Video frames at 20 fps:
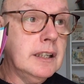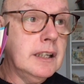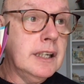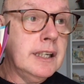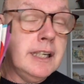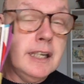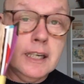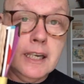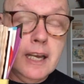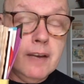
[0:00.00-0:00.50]

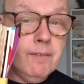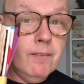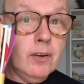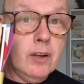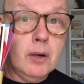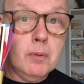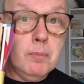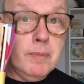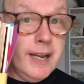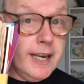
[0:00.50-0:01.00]
an
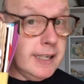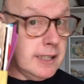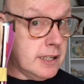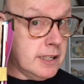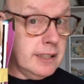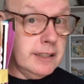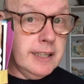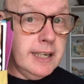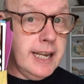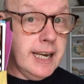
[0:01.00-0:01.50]
envelope next
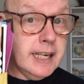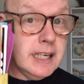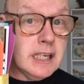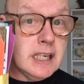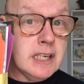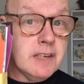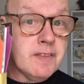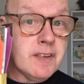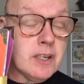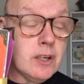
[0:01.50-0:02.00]
to the
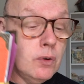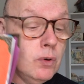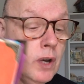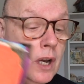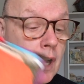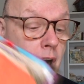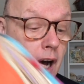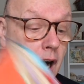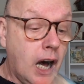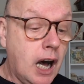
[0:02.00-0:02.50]
negatives. So
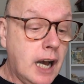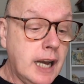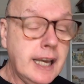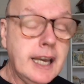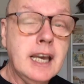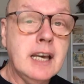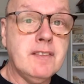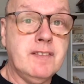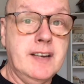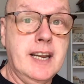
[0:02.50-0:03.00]
I
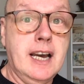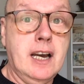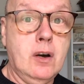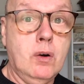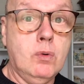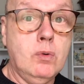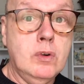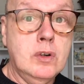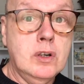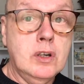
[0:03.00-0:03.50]
have
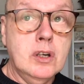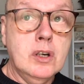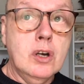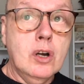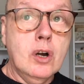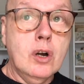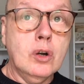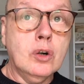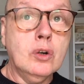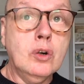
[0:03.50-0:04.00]
now
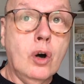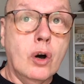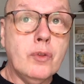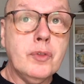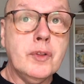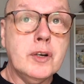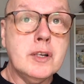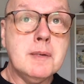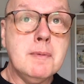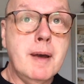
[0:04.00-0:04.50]
got
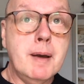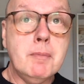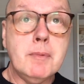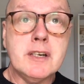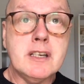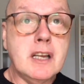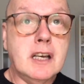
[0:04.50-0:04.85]
those memories.